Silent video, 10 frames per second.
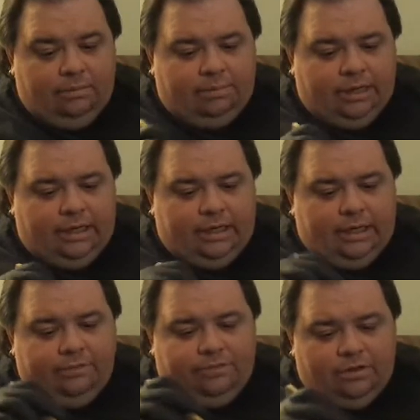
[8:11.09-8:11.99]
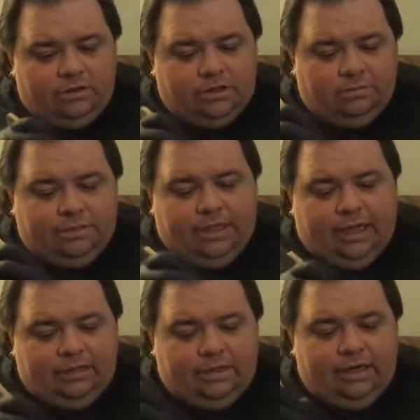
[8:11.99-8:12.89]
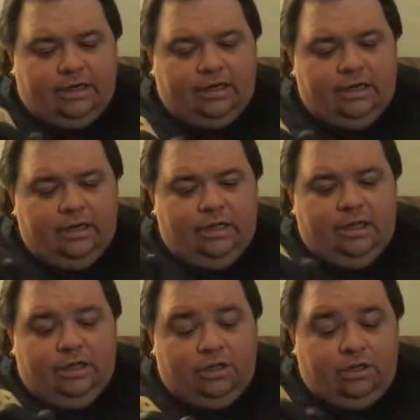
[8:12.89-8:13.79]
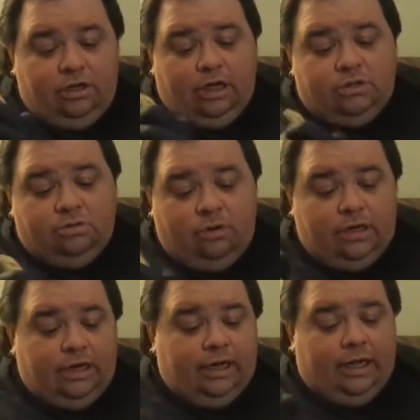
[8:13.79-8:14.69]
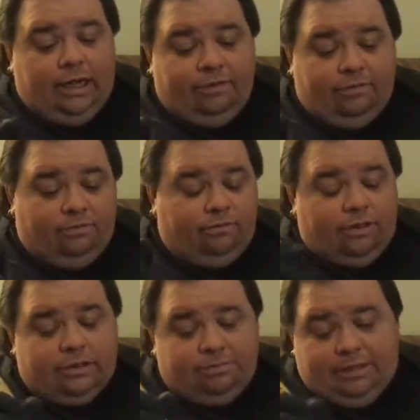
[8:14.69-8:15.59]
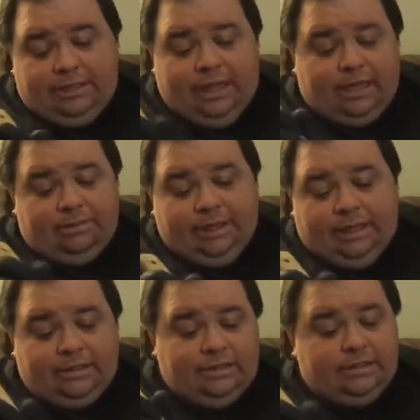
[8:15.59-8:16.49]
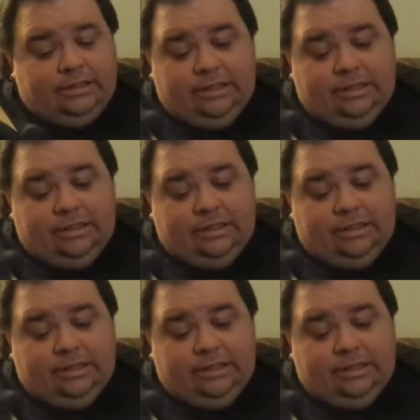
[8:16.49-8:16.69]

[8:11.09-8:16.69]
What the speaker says: But if there's something out there that you guys want, and I have a recipe database